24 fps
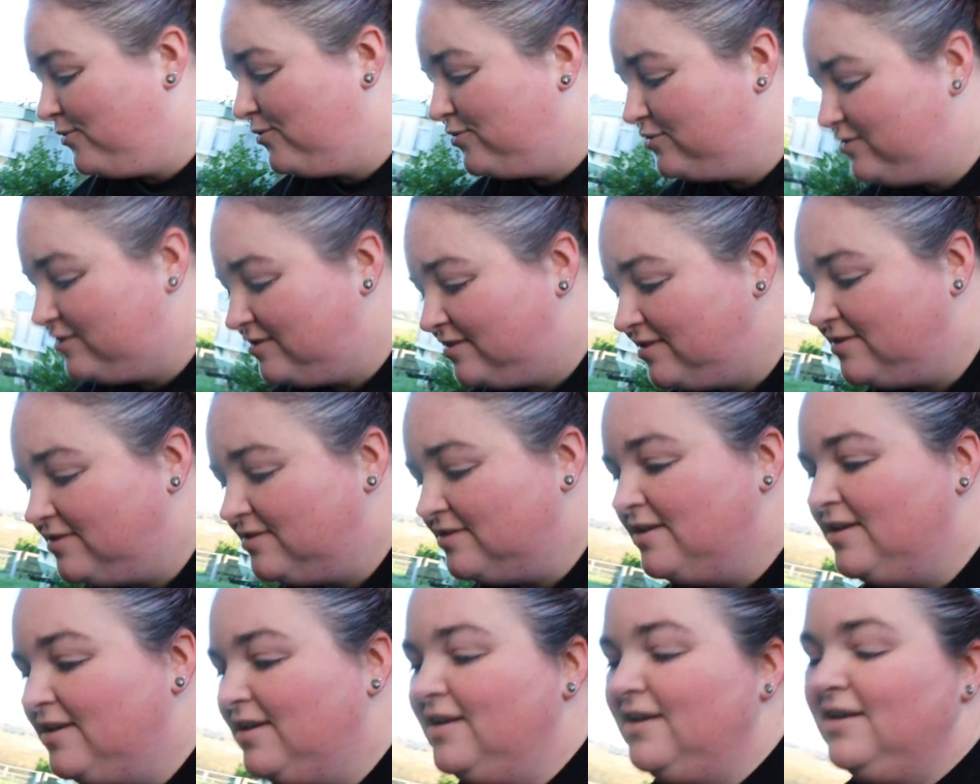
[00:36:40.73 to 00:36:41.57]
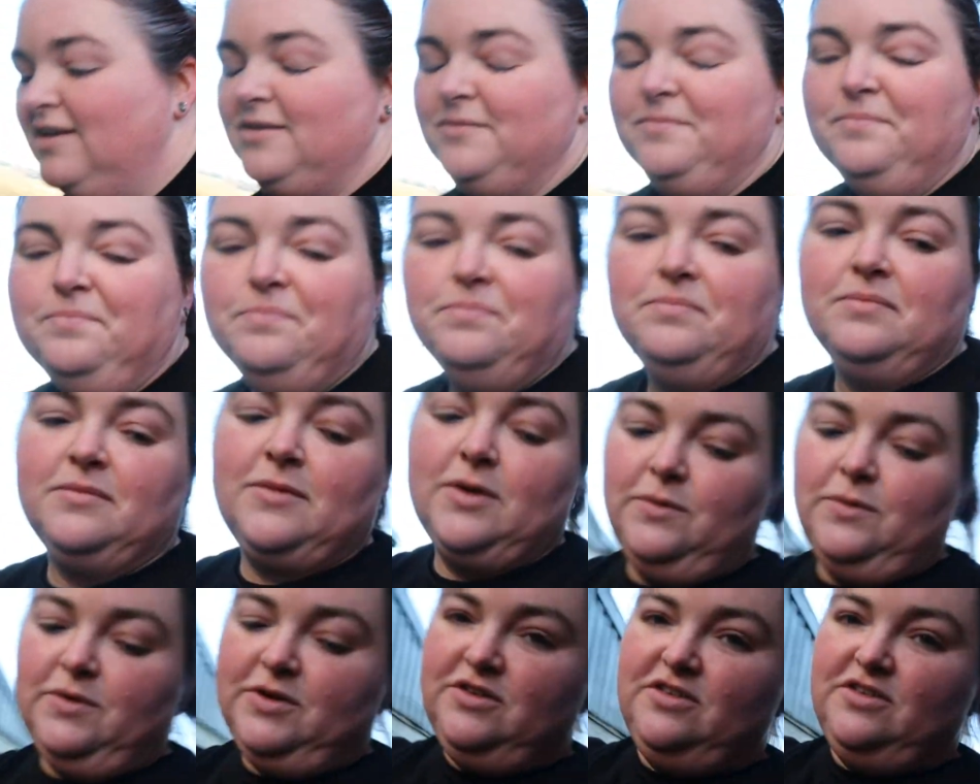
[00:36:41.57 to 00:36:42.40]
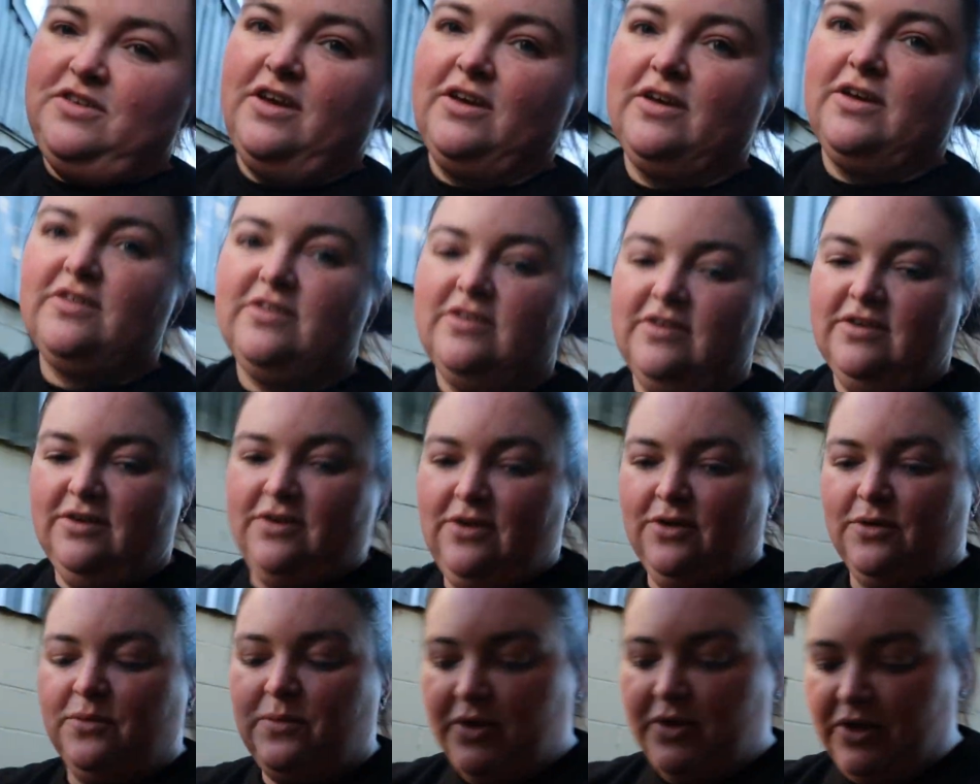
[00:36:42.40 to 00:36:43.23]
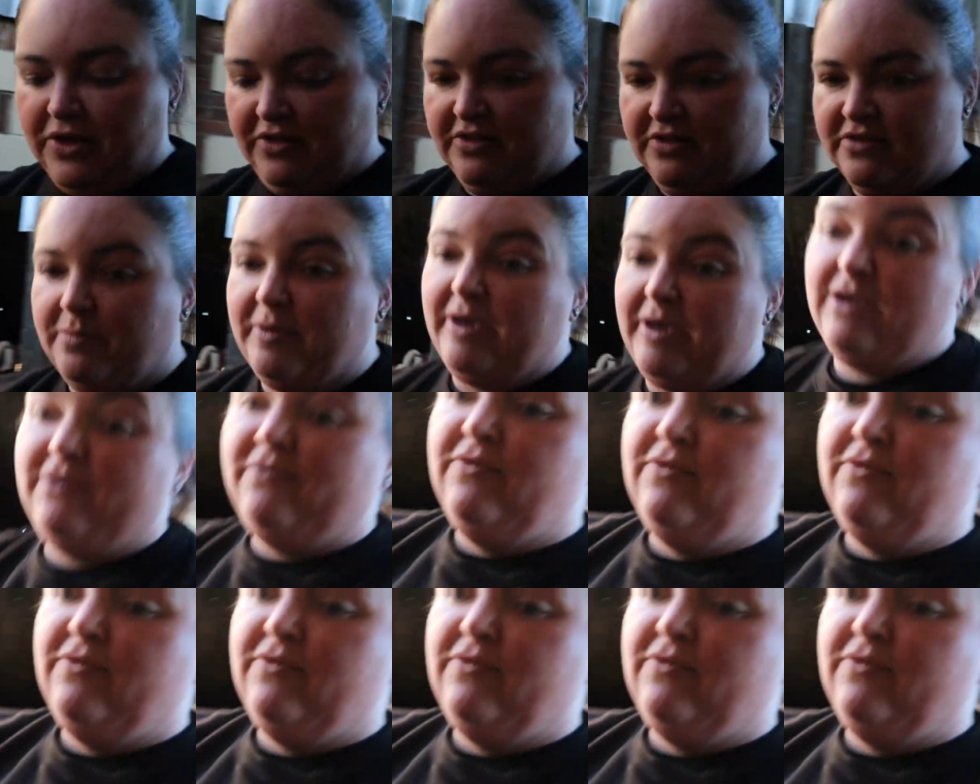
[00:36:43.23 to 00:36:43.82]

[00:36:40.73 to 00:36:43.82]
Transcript: horses, which sucks. You gotta work to pay